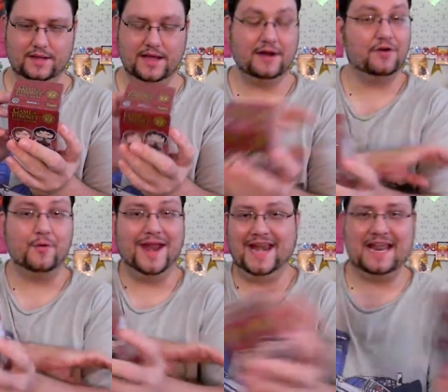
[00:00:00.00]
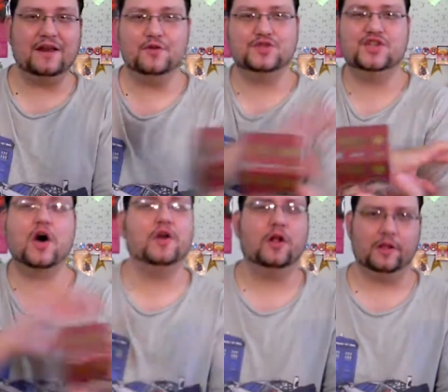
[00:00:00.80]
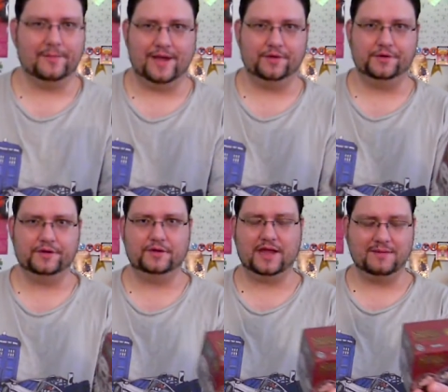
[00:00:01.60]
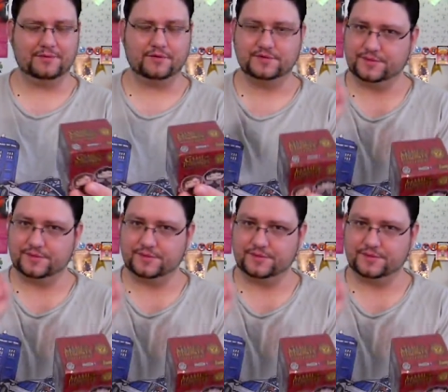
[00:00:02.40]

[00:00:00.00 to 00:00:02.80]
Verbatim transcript: I don't know any. I know saw it all about Game of Thrones,